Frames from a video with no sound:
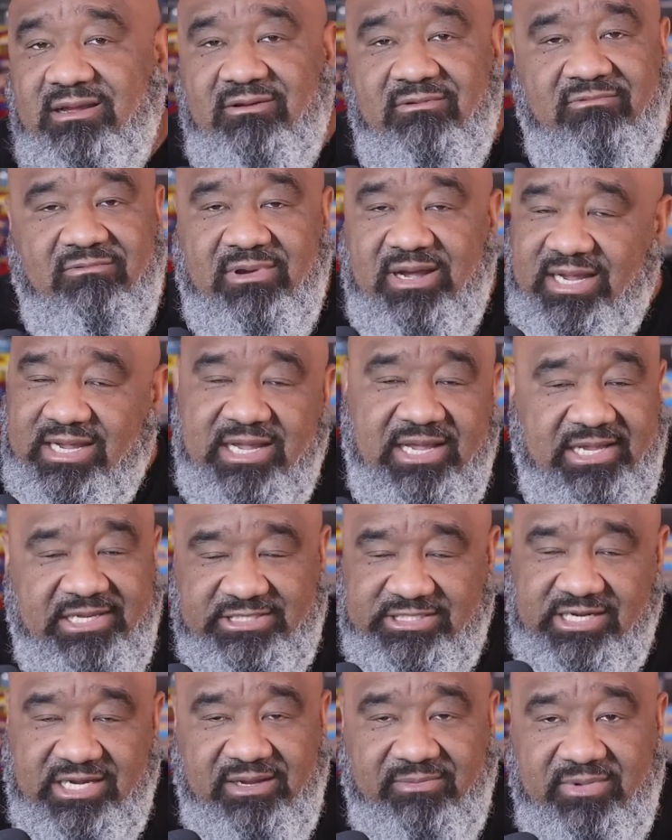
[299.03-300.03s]
why can't
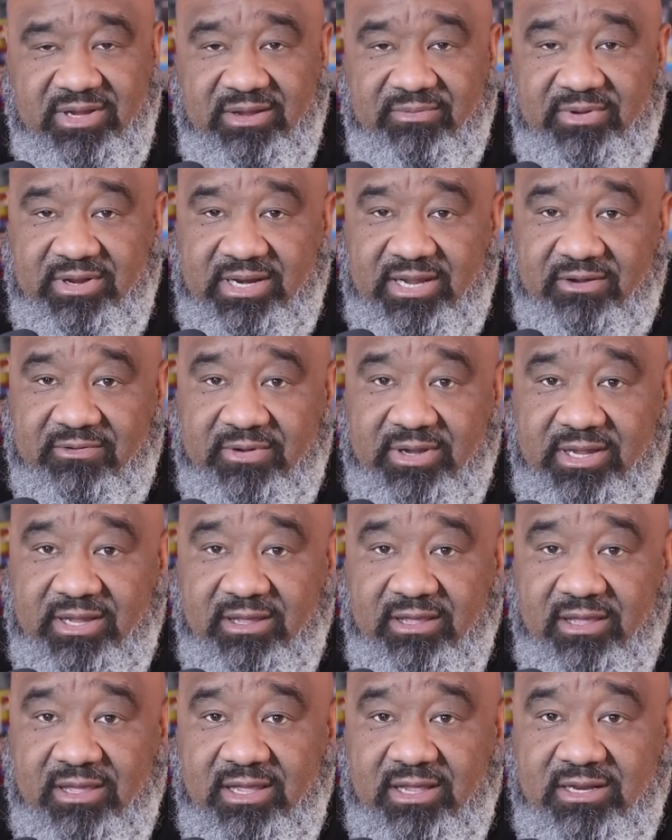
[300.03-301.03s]
Giant Man be that way?
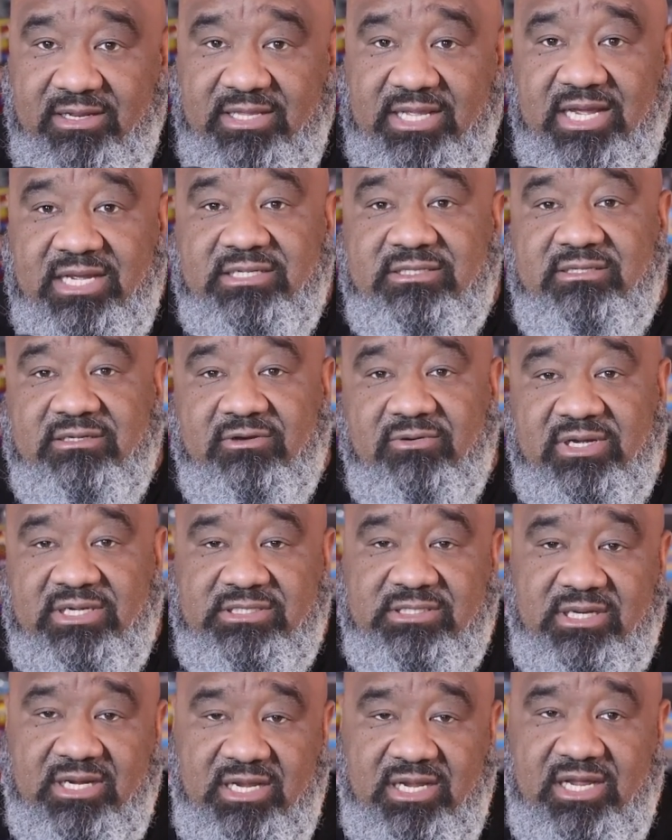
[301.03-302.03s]
That's the
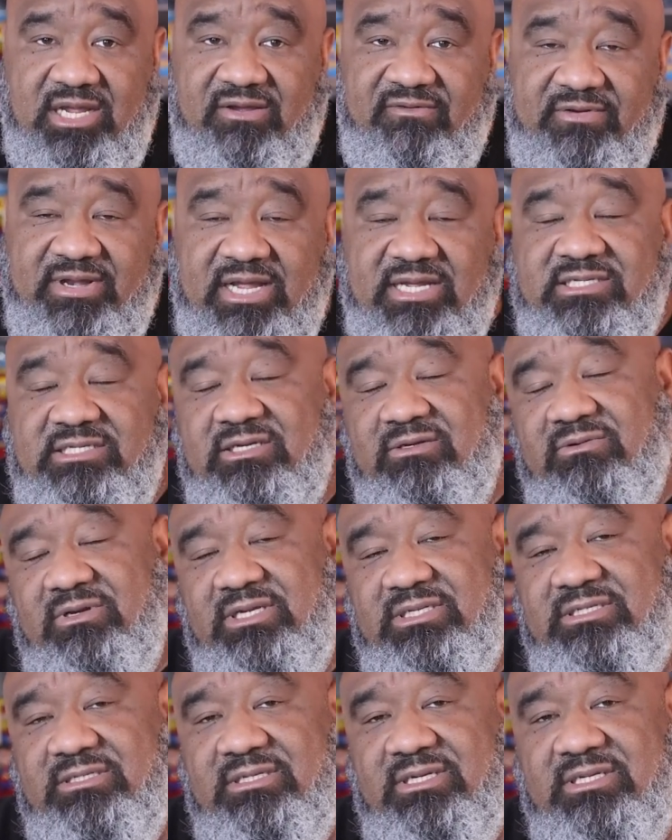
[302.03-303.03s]
question I have, and that's the
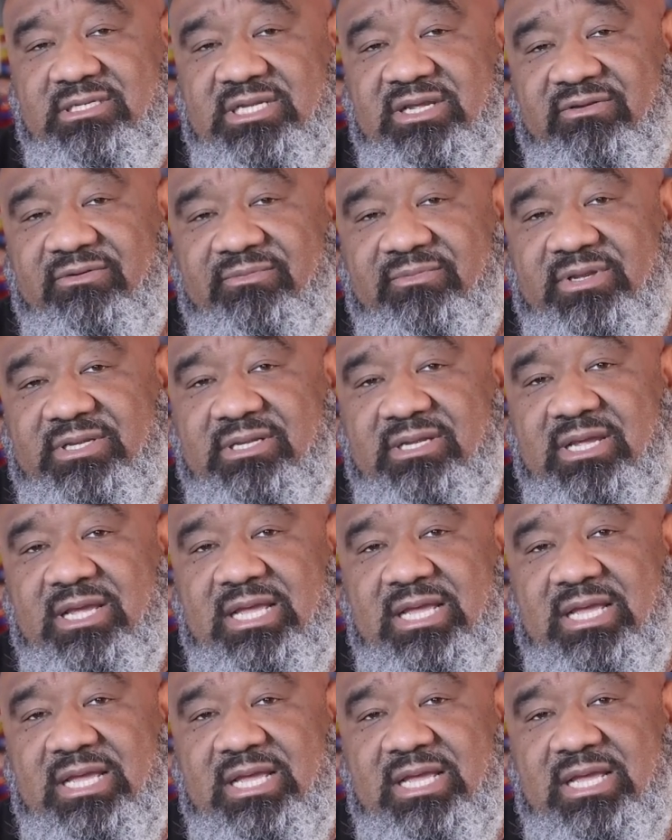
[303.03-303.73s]
question that's giving me